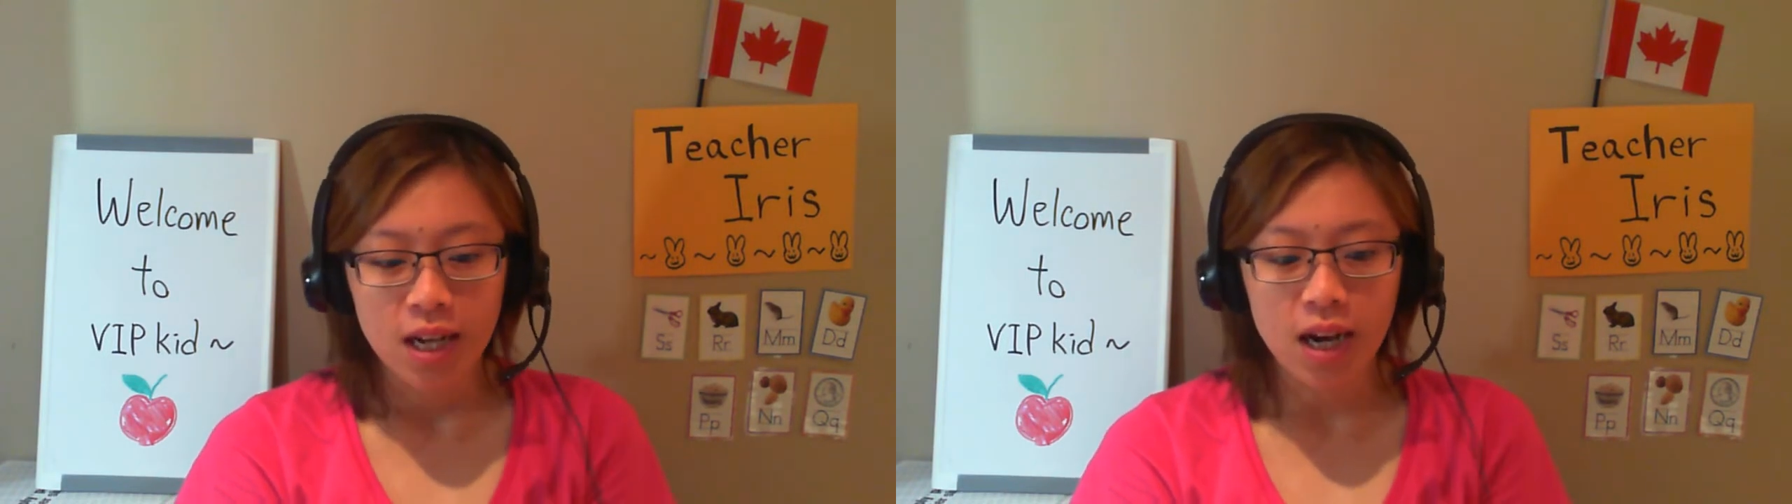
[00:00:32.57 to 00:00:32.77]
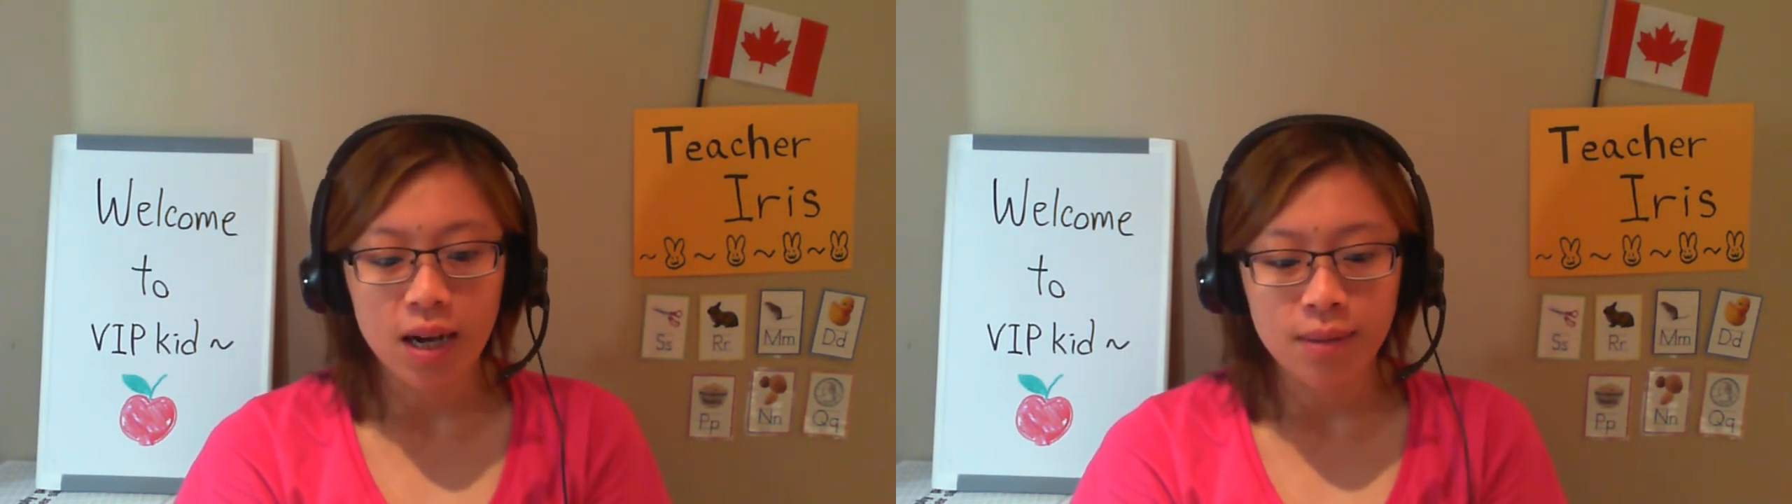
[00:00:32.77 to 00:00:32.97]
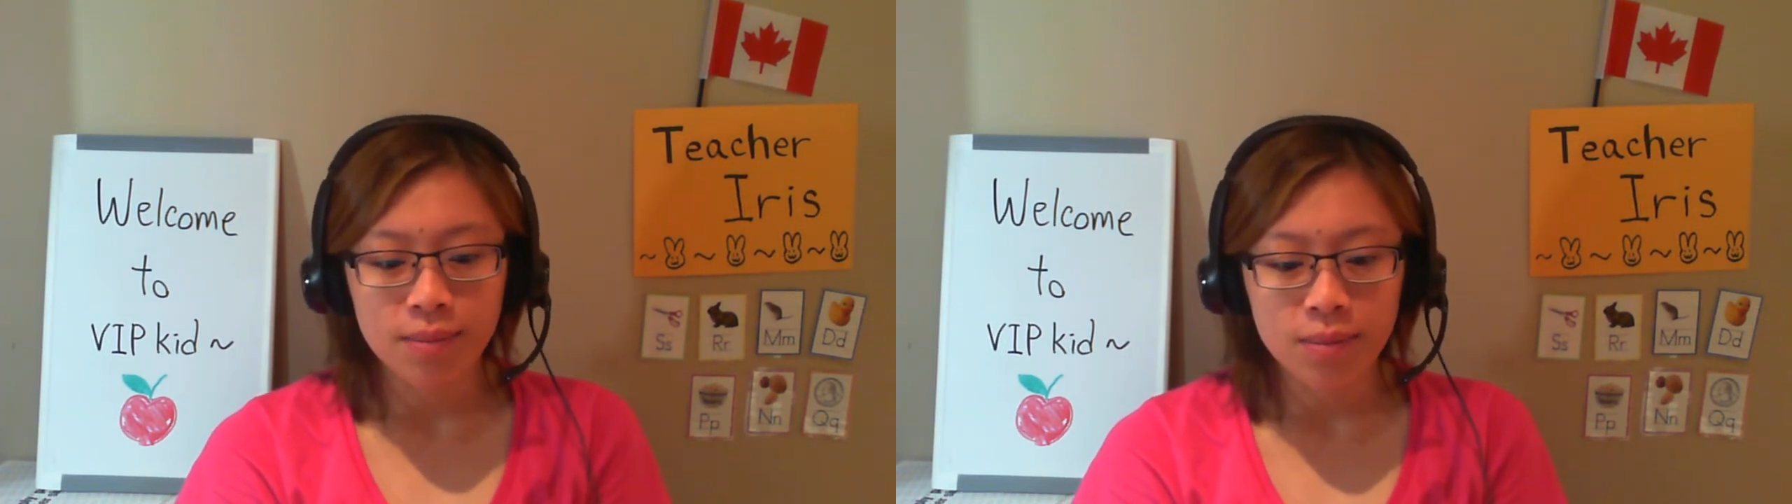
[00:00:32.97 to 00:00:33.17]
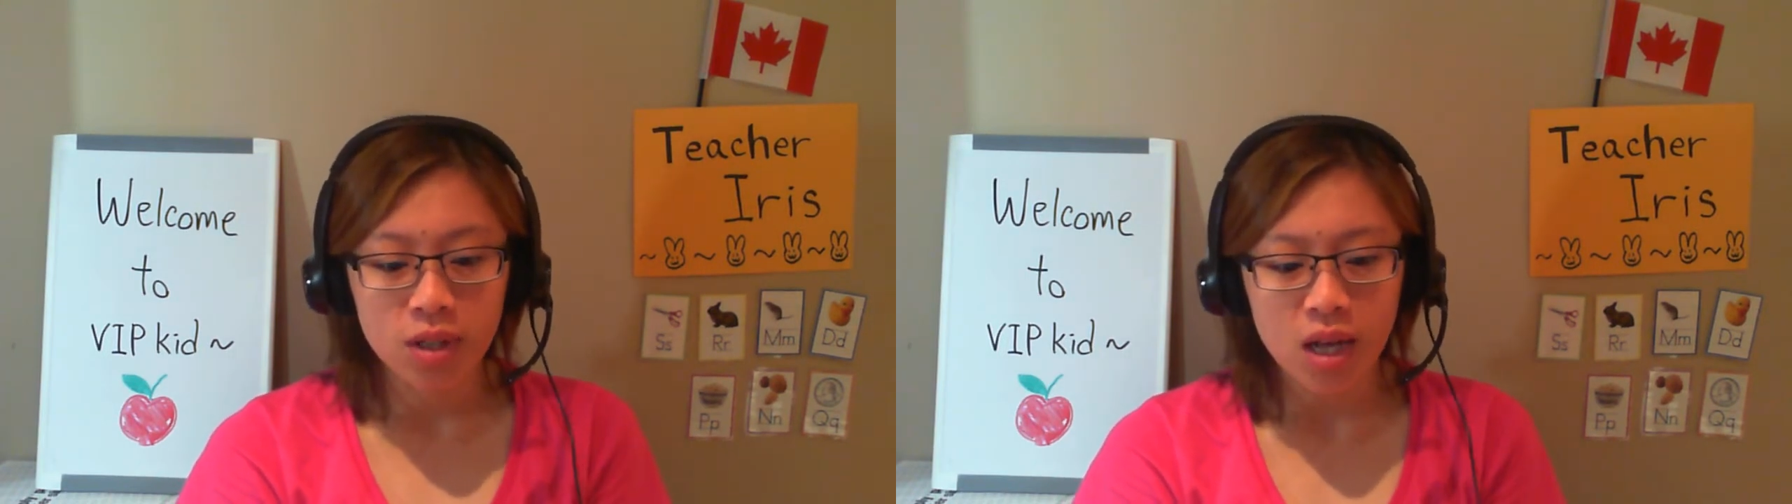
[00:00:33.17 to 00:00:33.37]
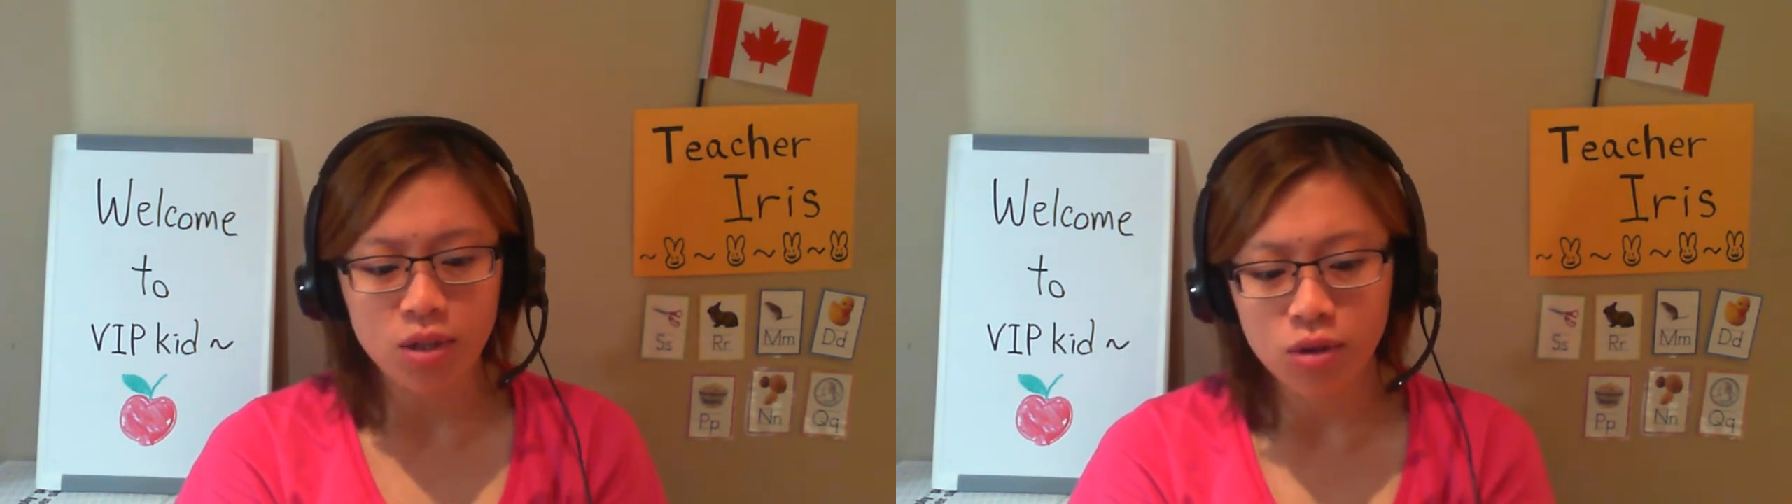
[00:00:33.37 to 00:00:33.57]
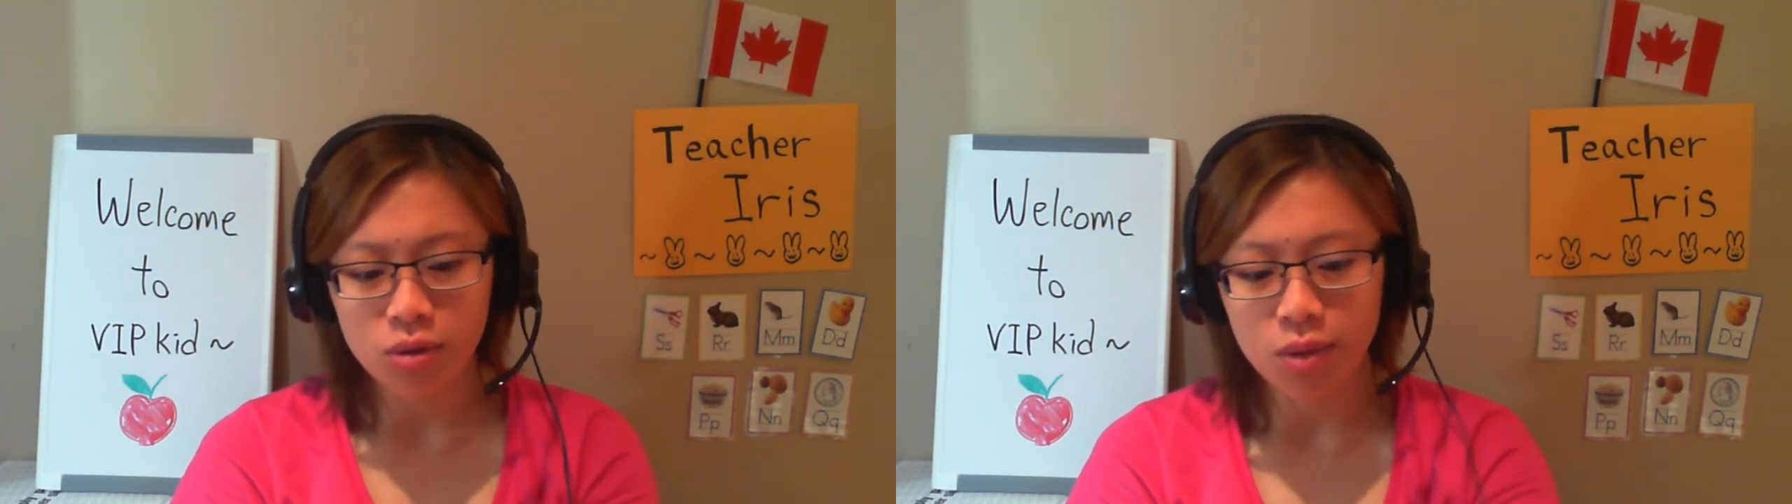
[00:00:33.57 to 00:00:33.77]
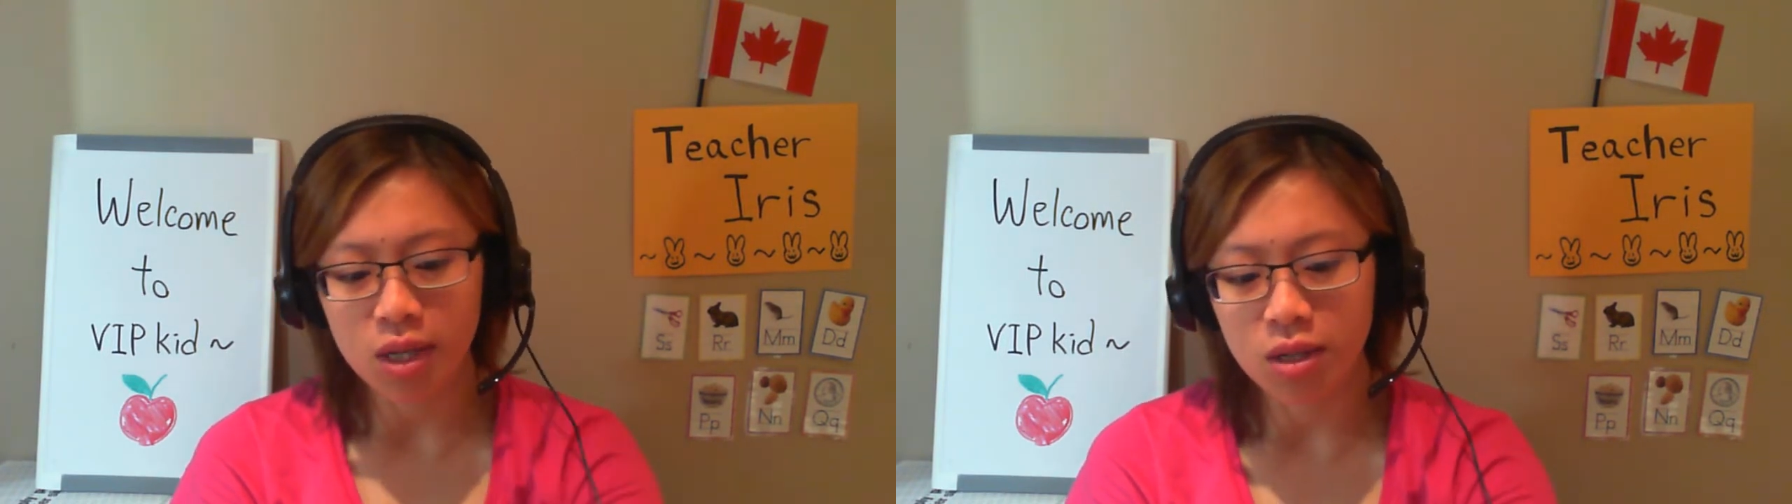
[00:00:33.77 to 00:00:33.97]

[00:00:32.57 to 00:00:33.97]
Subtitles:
The last 2 weeks,